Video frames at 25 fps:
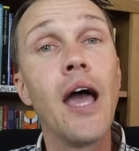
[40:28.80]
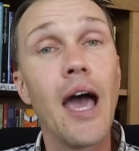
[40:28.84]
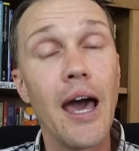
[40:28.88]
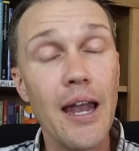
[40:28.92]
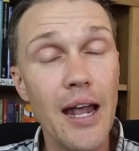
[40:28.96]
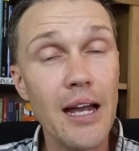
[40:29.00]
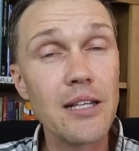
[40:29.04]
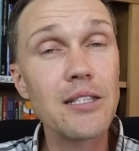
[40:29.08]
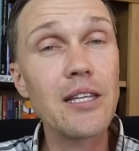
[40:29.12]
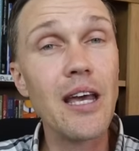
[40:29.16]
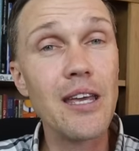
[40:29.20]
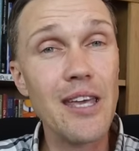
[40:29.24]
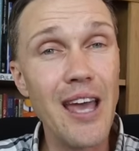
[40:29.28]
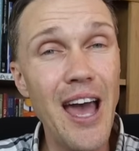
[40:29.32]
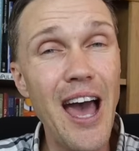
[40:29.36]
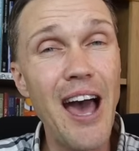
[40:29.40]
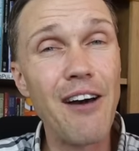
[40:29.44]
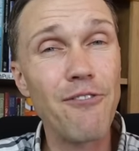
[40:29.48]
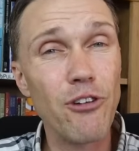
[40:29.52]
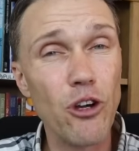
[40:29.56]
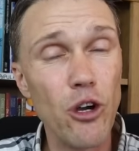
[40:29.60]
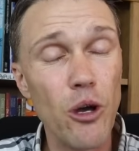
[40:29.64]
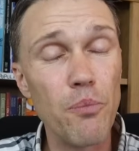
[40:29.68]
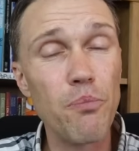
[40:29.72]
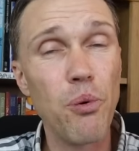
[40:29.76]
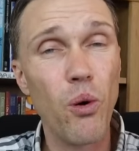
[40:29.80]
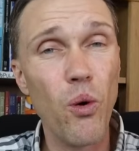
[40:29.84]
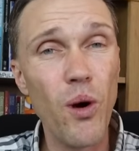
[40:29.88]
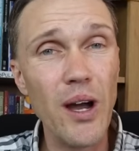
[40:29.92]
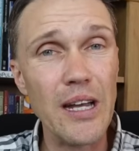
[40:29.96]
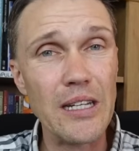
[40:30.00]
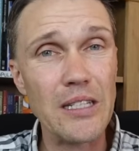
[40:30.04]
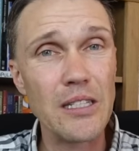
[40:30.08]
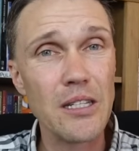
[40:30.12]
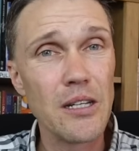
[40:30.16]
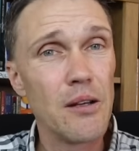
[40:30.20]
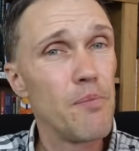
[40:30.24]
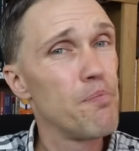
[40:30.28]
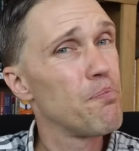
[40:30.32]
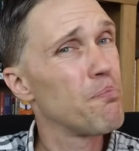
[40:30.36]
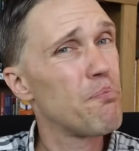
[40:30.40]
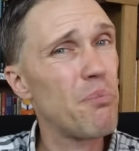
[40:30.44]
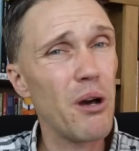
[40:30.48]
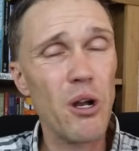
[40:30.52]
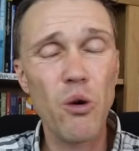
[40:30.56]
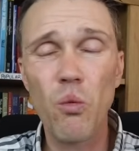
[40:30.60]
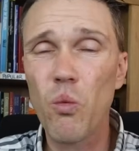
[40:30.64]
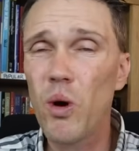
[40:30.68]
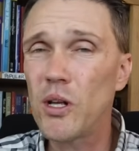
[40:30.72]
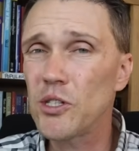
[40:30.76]
And I say, you have a good point,
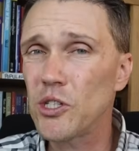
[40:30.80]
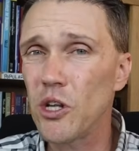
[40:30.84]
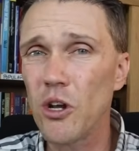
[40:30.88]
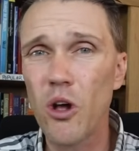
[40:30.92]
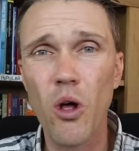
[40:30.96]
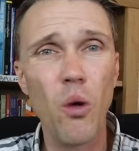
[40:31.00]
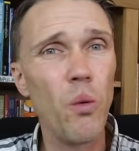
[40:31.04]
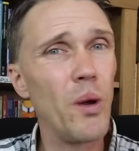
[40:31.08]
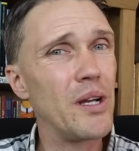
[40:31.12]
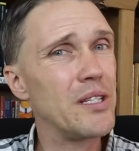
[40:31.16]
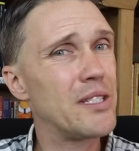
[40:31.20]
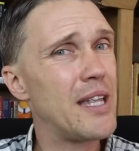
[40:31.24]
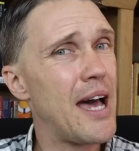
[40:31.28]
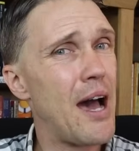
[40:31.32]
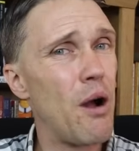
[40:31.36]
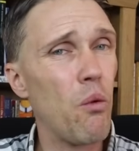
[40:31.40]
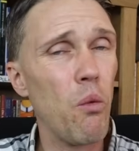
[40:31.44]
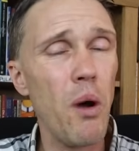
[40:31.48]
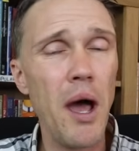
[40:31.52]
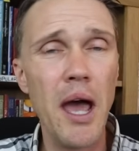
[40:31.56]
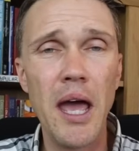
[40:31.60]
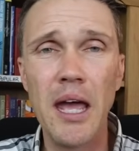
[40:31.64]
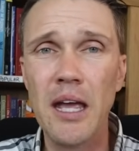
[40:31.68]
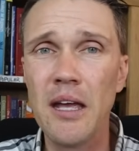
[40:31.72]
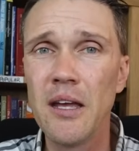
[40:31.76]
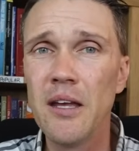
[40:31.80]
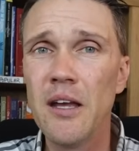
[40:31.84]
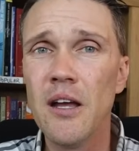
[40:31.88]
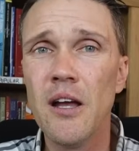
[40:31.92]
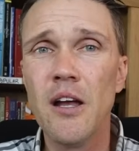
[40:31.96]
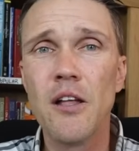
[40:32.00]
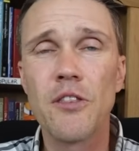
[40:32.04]
but it wasn't always that way.